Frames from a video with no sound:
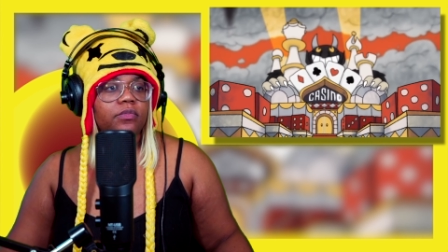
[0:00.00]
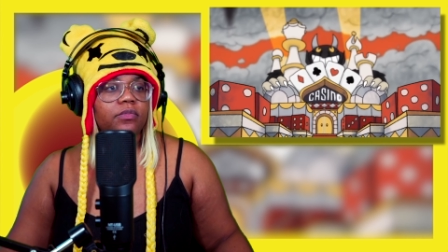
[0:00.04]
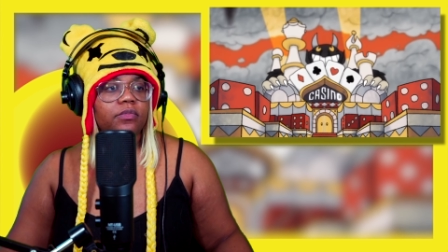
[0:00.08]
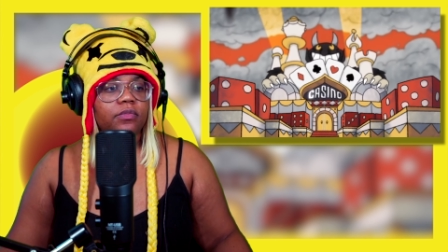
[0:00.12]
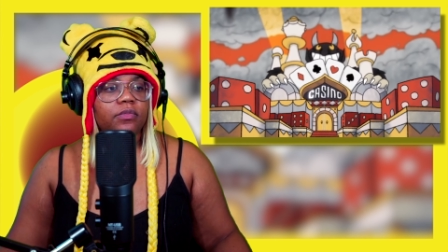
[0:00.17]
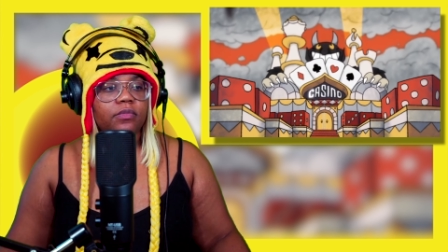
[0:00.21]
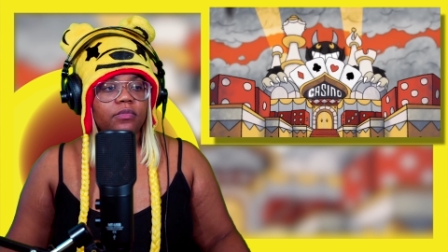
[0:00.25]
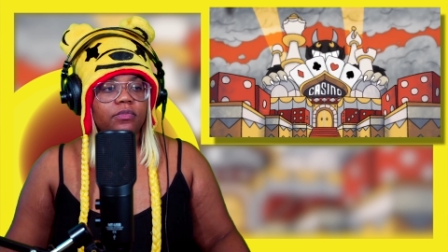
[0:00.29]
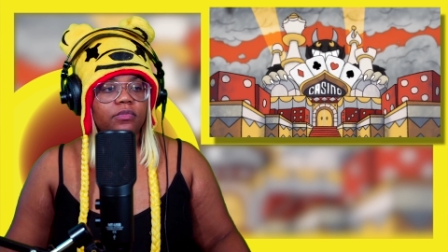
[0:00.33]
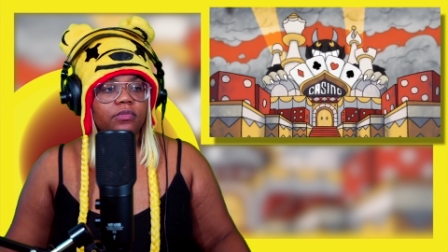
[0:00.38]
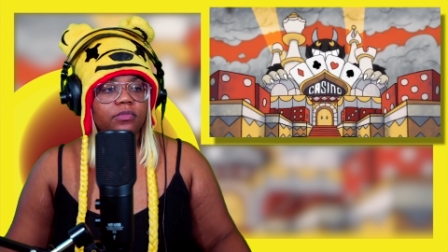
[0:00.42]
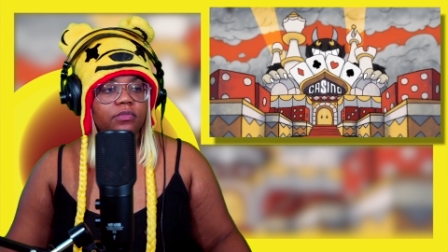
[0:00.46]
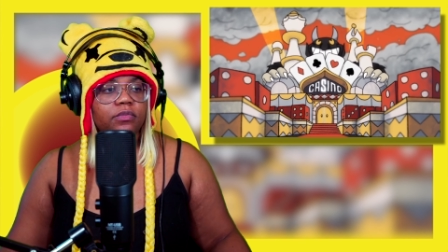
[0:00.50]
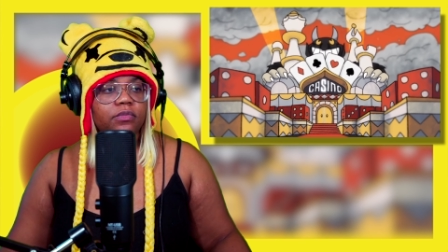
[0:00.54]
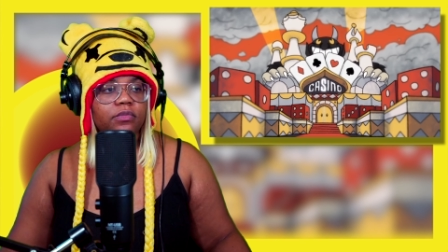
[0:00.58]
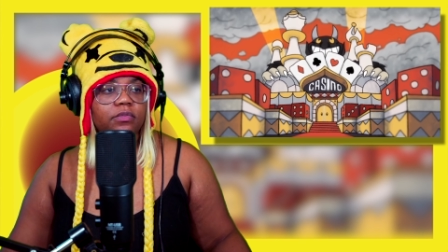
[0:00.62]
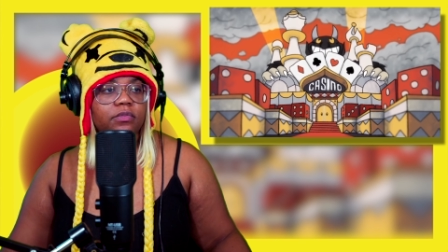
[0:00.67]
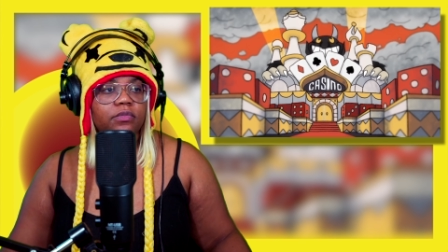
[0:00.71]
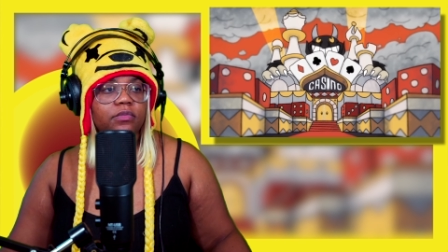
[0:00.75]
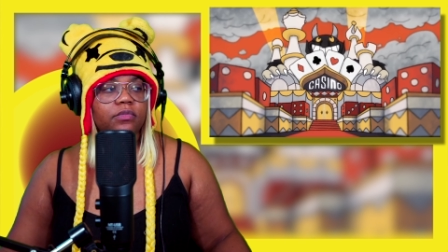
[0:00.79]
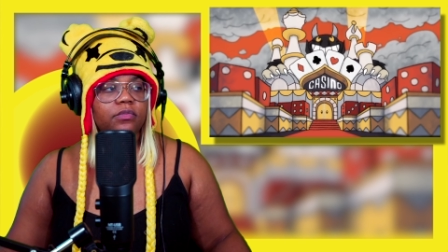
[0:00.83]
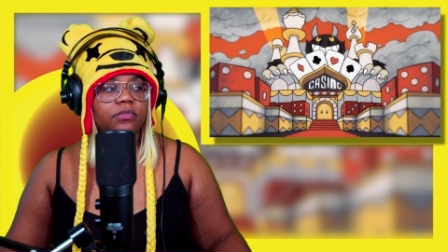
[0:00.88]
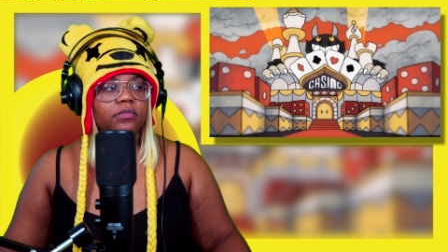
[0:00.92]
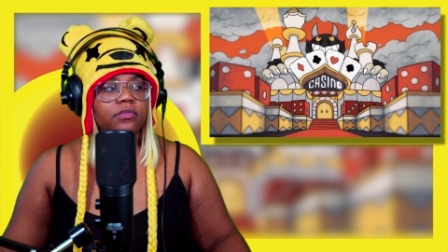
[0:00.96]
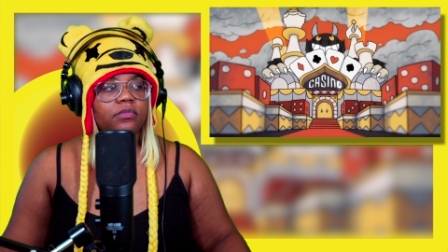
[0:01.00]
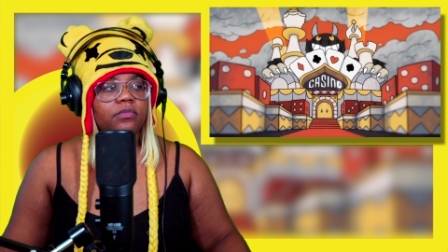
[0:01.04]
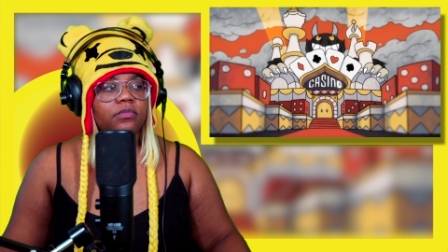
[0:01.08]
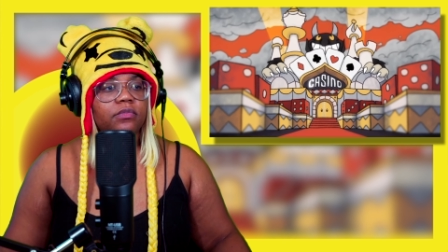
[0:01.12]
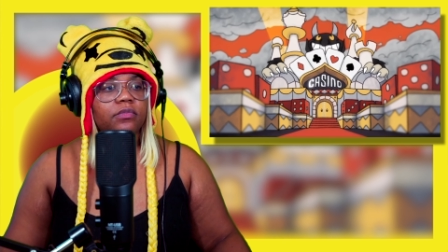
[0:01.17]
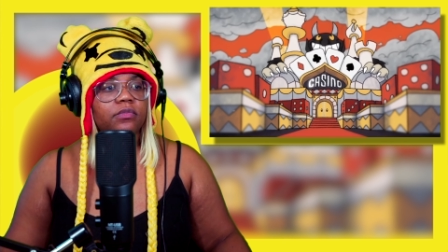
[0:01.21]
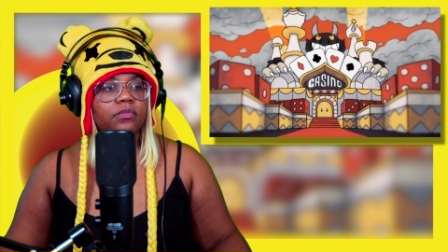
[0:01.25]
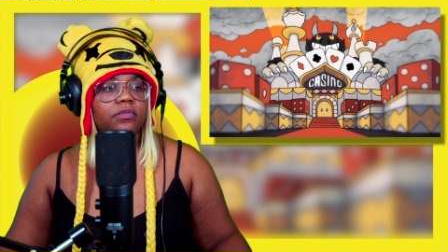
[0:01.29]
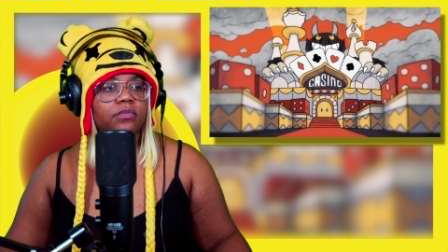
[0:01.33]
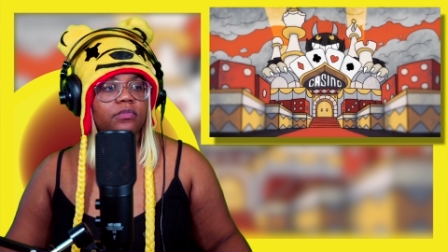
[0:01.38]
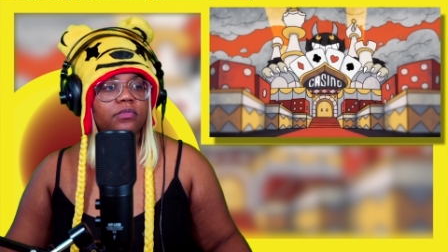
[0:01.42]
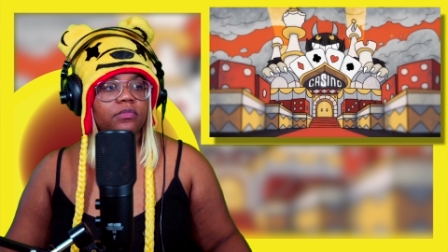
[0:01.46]

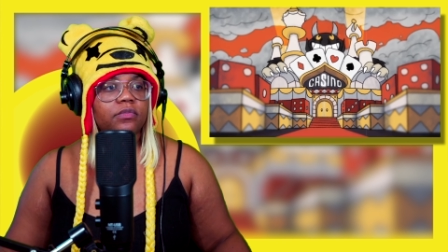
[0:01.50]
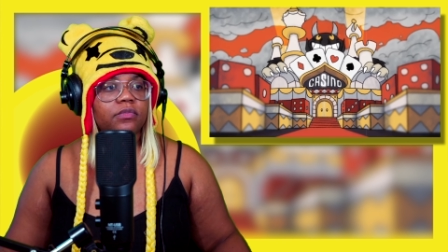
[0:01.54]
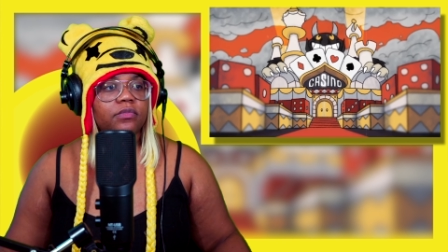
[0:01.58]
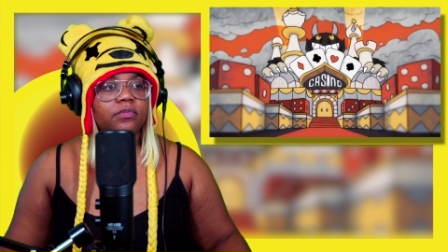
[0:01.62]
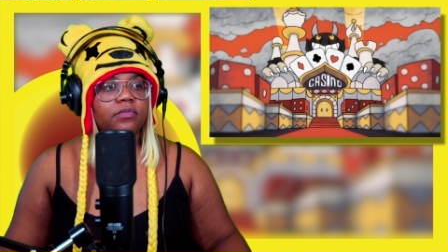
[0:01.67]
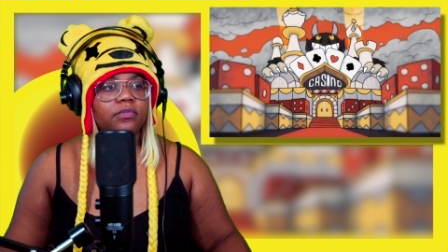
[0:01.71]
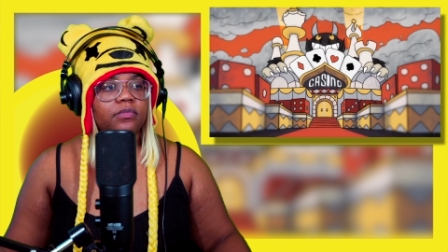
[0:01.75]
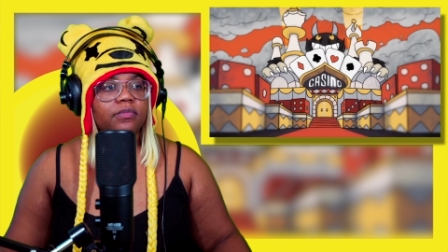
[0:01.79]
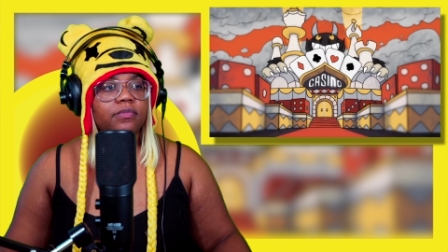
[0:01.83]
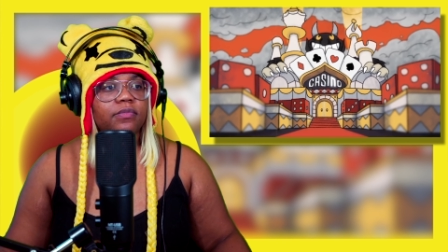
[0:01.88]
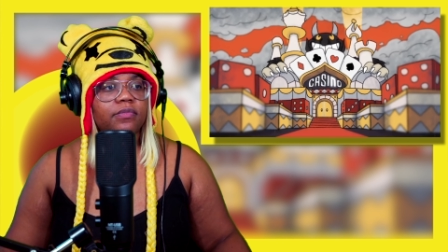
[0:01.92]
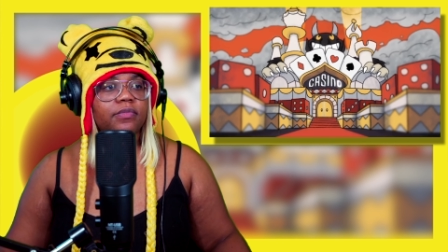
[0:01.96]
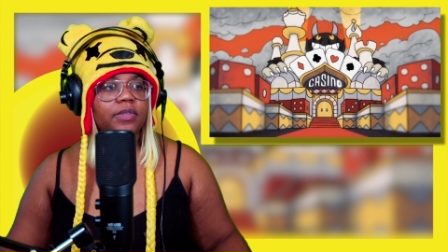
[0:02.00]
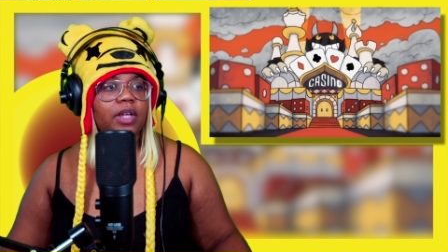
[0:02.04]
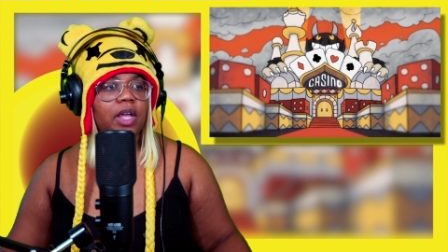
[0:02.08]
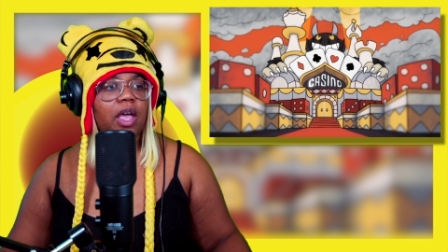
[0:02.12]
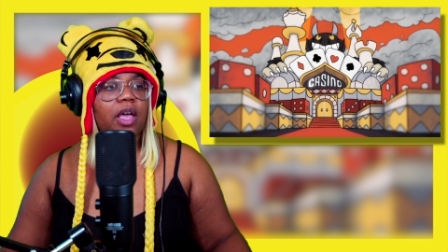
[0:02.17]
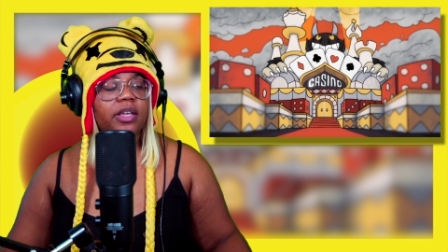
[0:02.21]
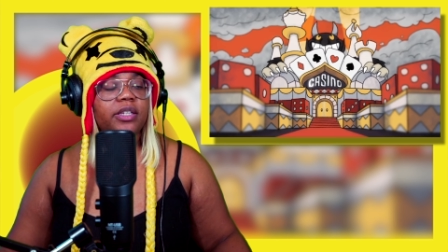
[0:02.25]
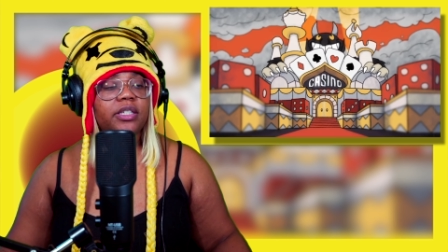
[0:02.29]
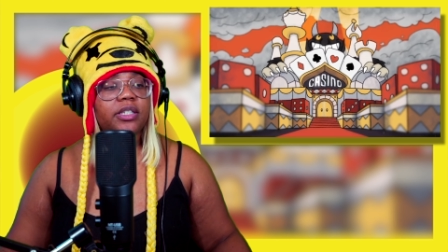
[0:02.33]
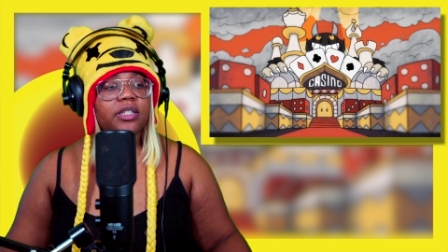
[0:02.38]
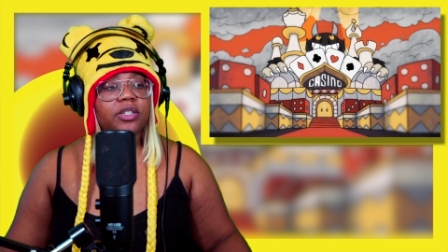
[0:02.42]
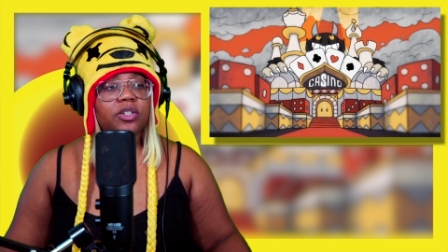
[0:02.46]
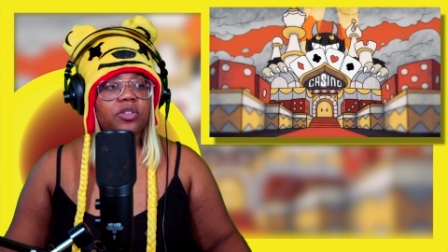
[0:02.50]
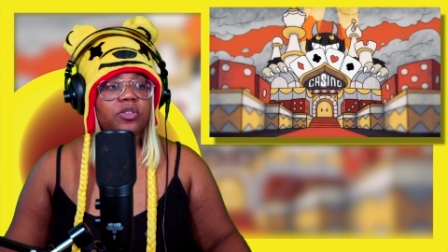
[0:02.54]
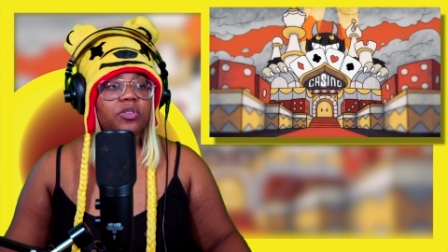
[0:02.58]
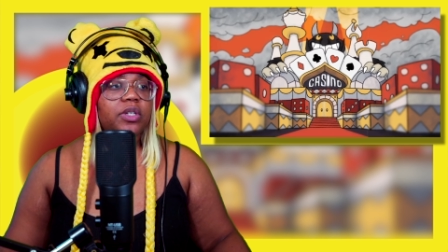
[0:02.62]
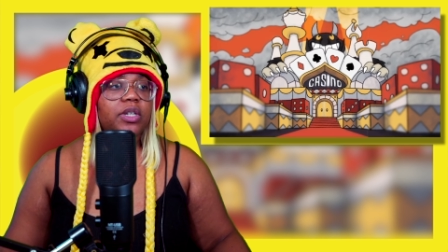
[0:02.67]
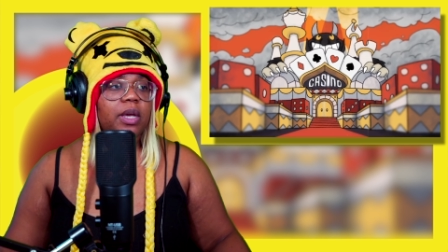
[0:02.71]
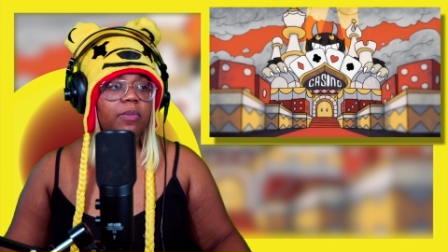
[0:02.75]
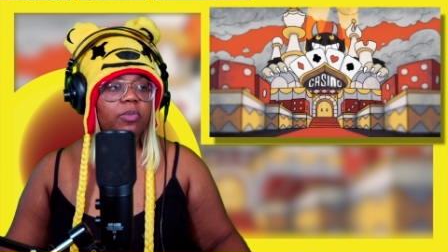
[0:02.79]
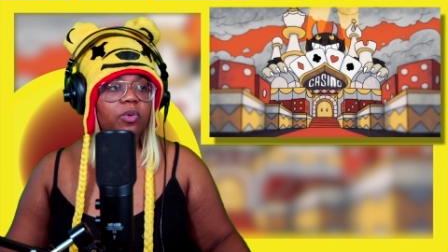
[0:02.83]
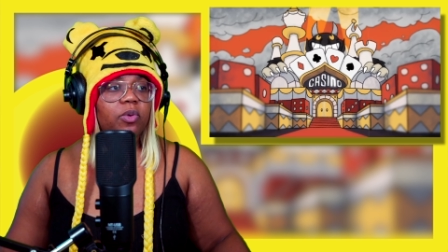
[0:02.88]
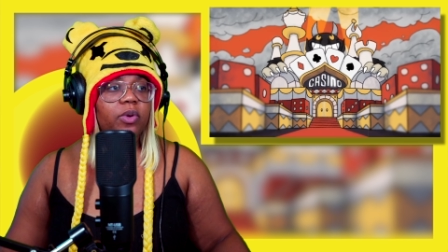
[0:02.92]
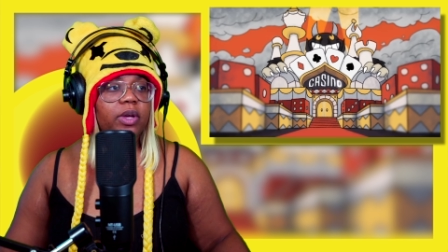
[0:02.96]
Mm. Oh, this is a new
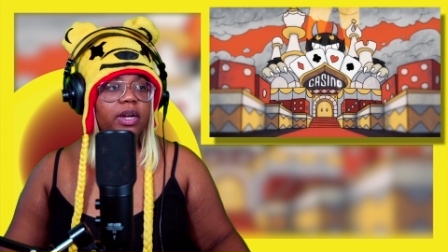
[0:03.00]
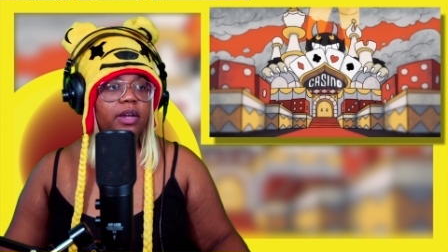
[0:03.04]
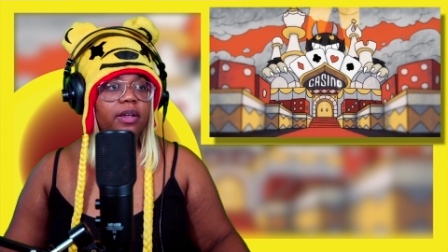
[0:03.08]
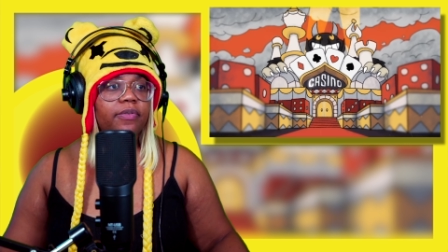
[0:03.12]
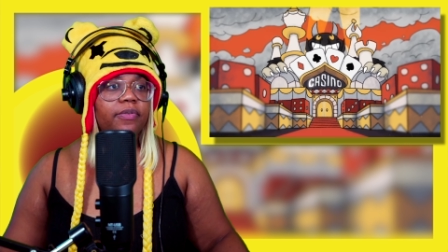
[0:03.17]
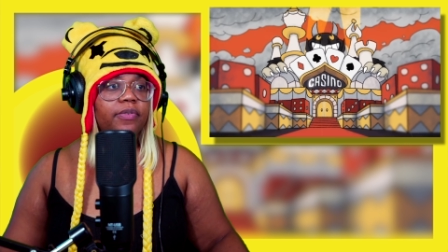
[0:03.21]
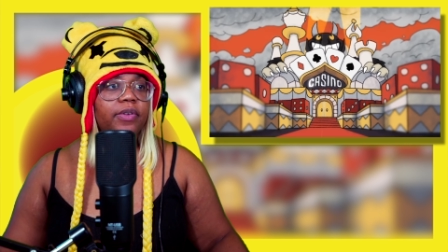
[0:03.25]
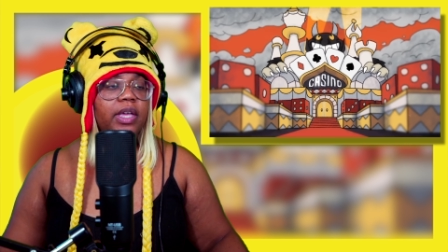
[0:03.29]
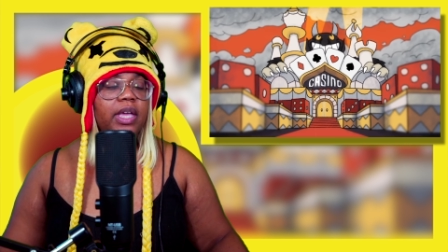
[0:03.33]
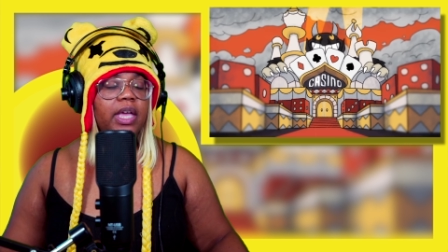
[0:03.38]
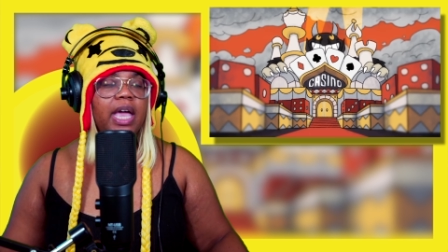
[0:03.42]
type of what if.